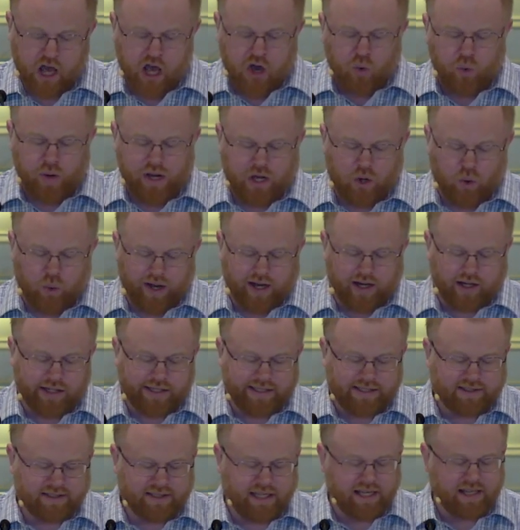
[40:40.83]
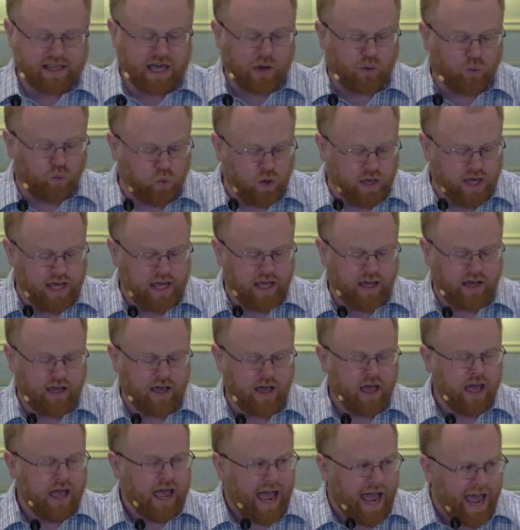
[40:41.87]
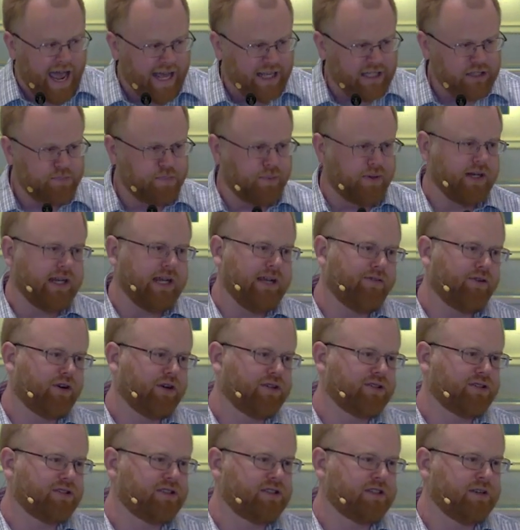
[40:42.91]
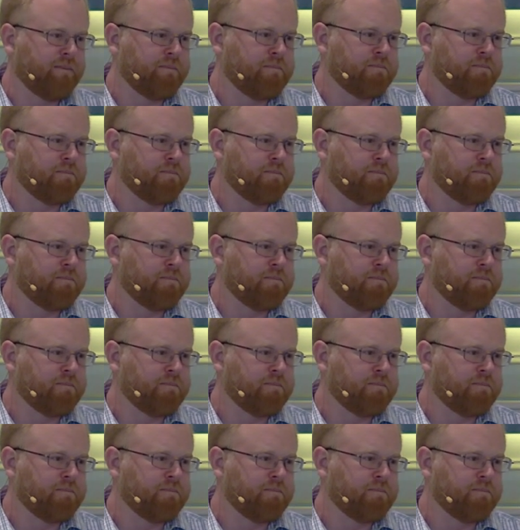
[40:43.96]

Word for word: we quickly see that we, as believers,